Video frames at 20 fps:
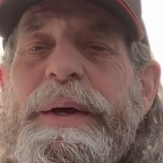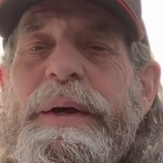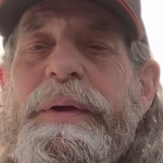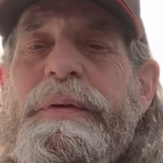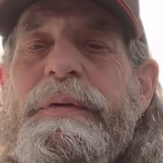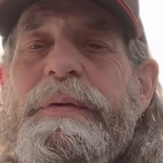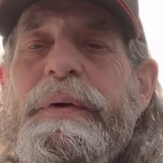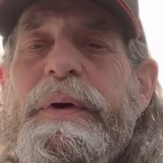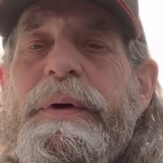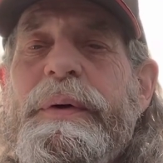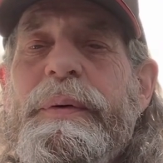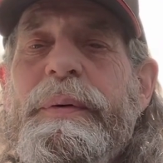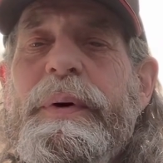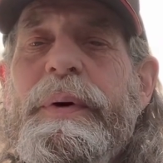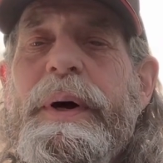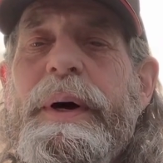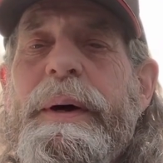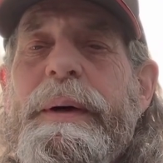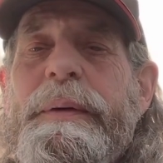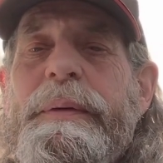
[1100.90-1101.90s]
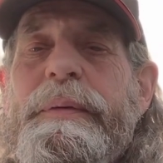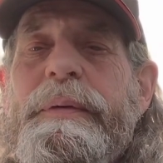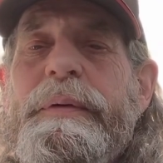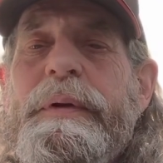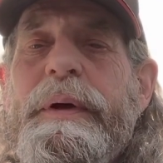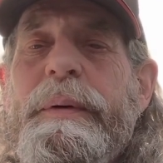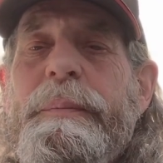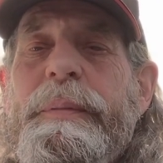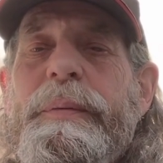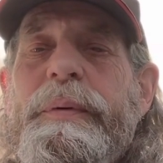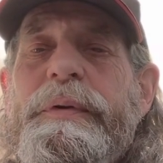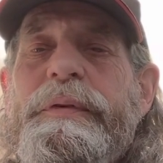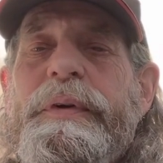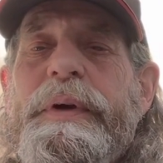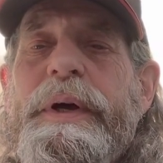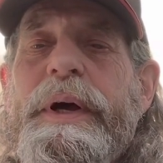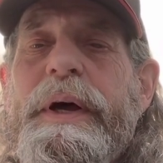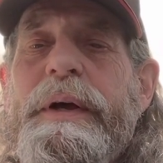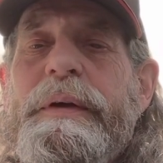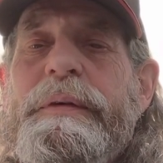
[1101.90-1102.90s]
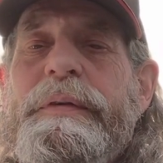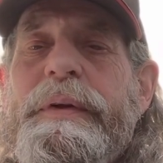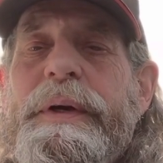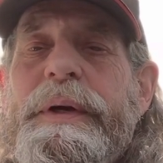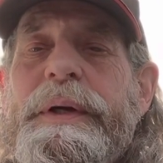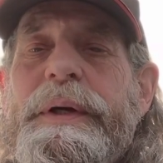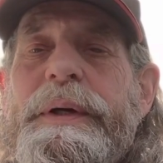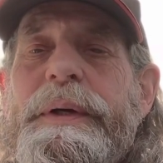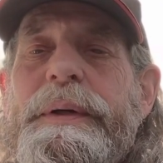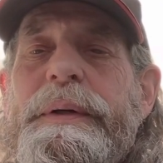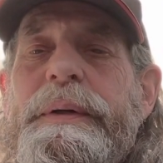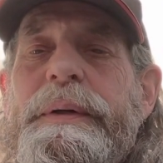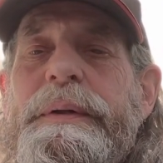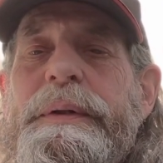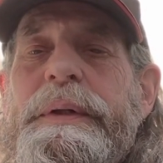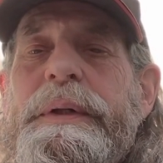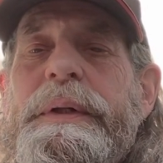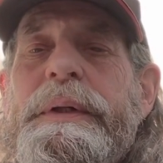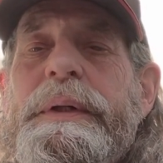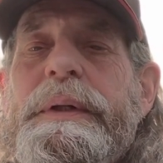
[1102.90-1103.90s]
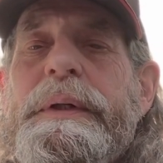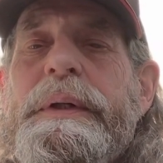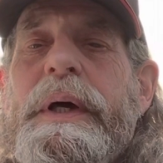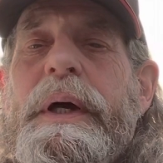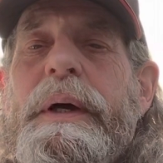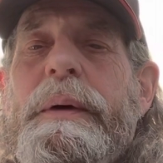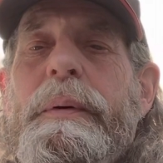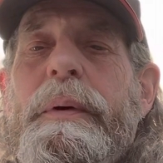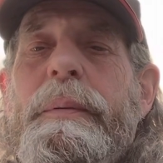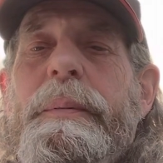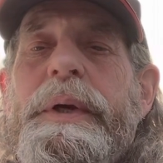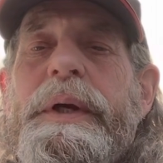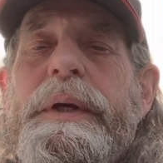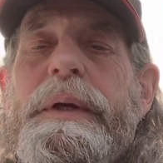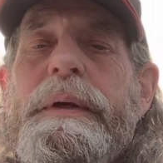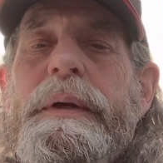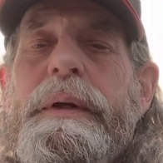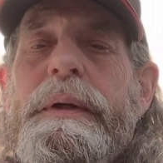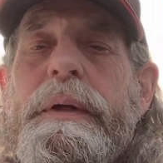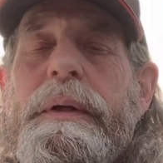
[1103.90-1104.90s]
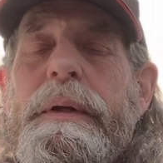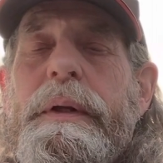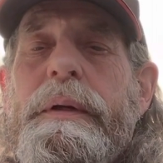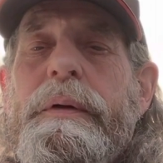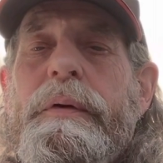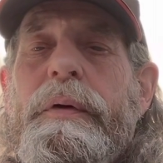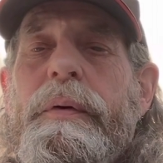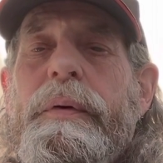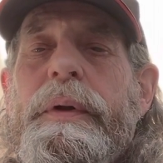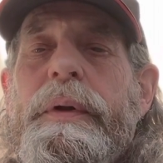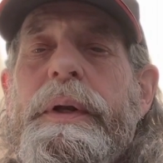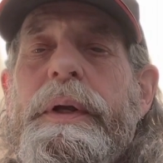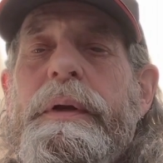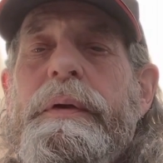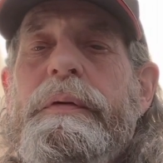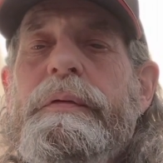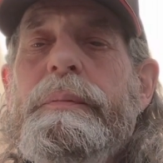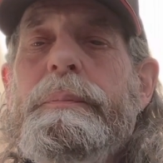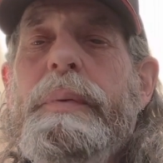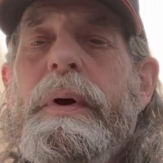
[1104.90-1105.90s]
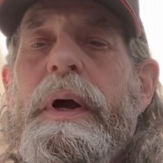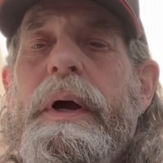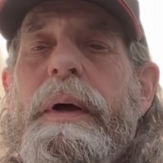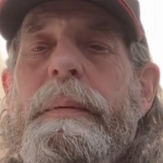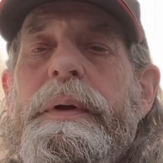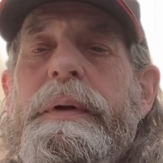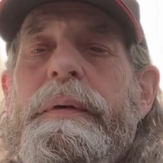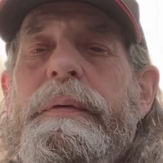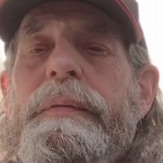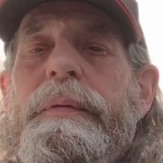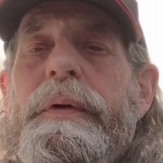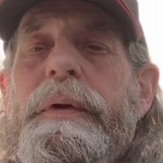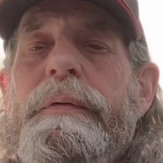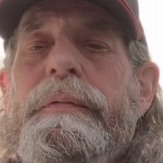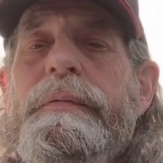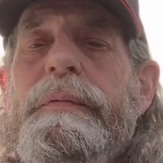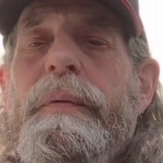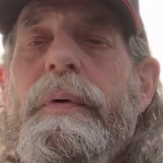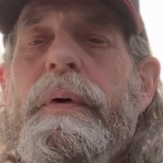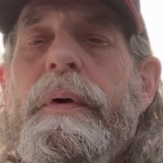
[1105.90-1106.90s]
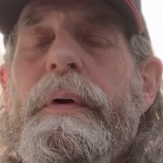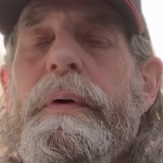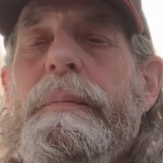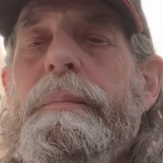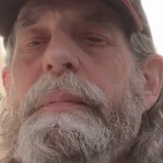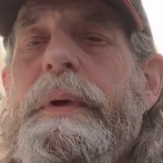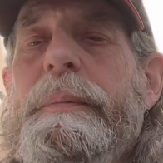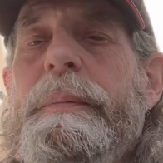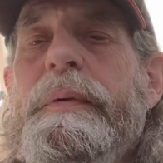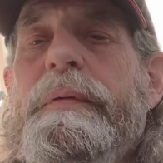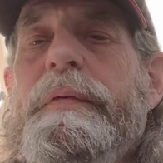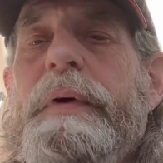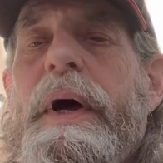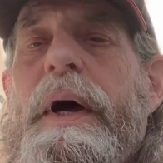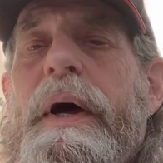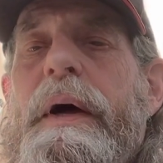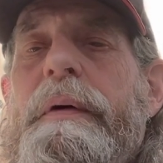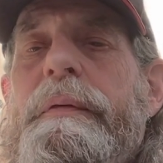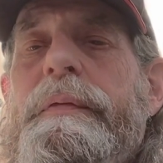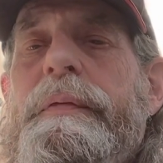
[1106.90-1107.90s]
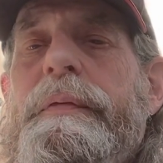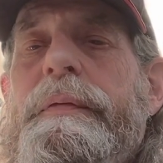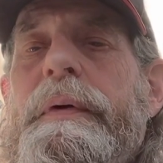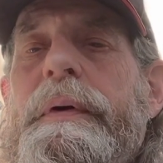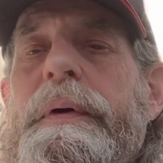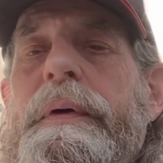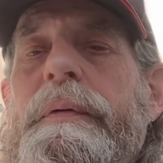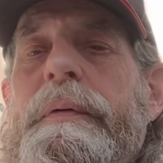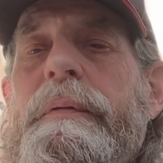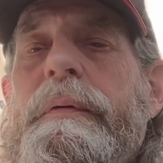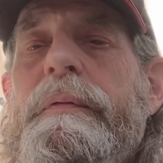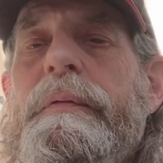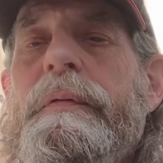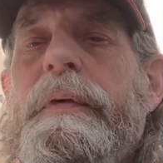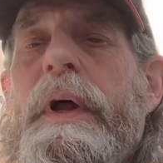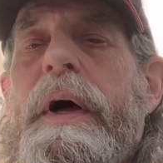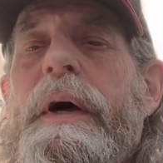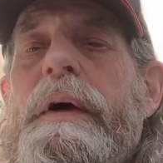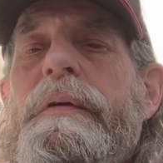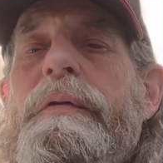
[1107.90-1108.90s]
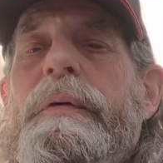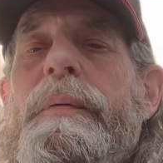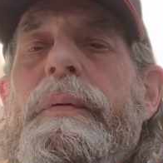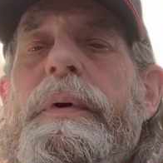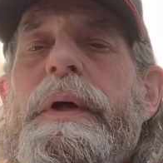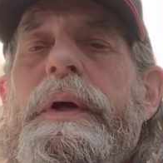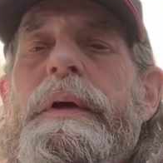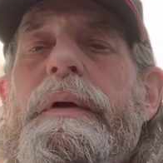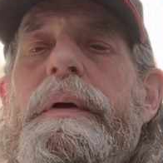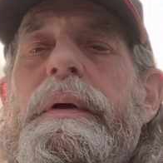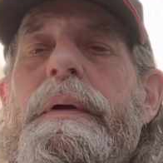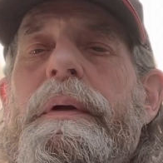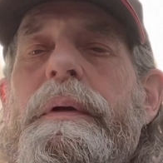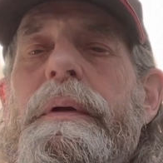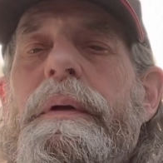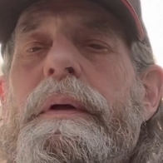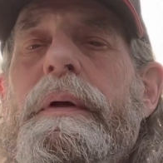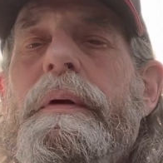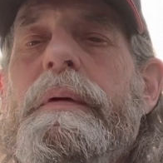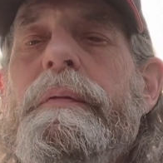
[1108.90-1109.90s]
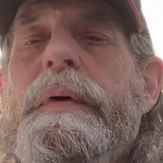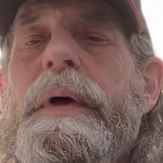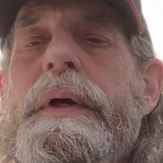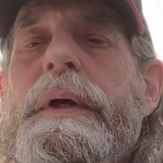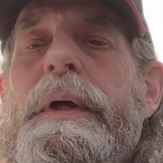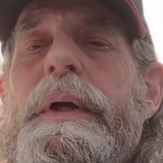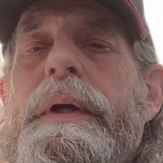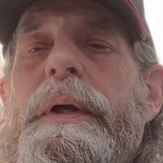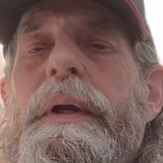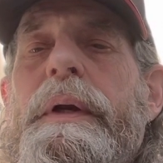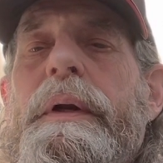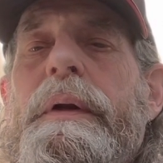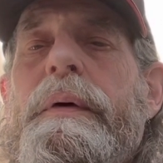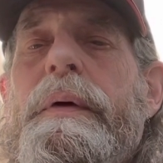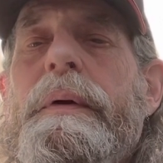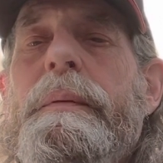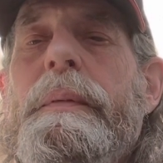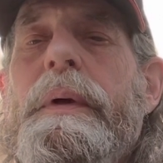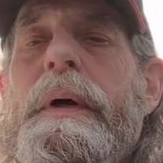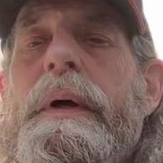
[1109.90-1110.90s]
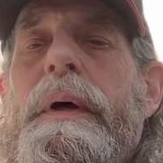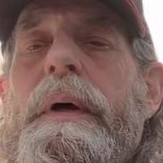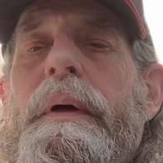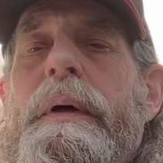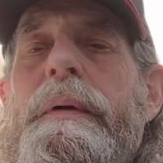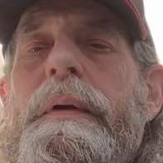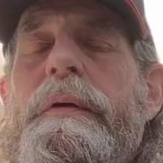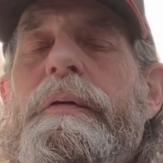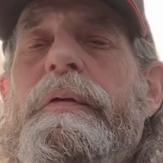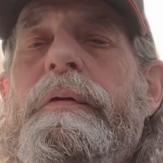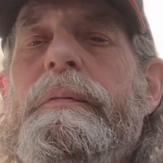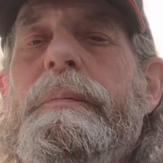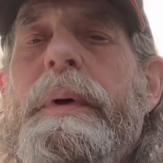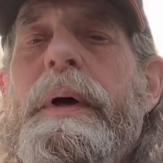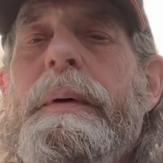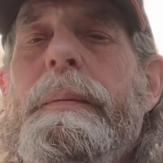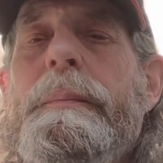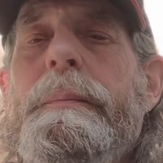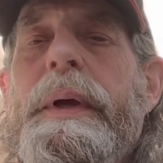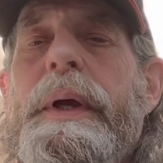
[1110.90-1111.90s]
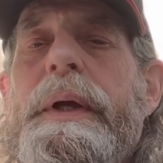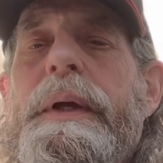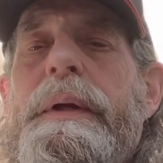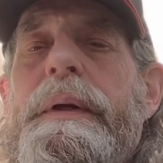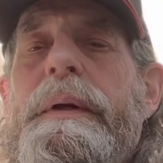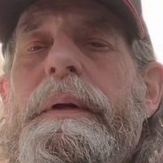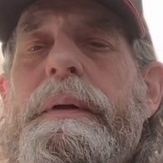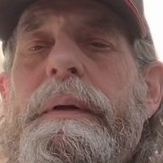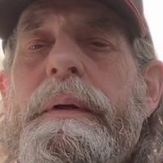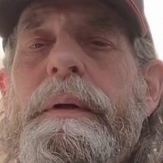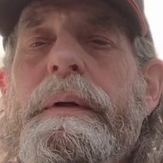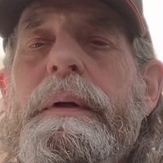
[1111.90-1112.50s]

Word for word: so uh, tell me what you guys think. I'm going to be doing these probably three or four, or maybe five vlogs a week if I can on, uh, this is my main,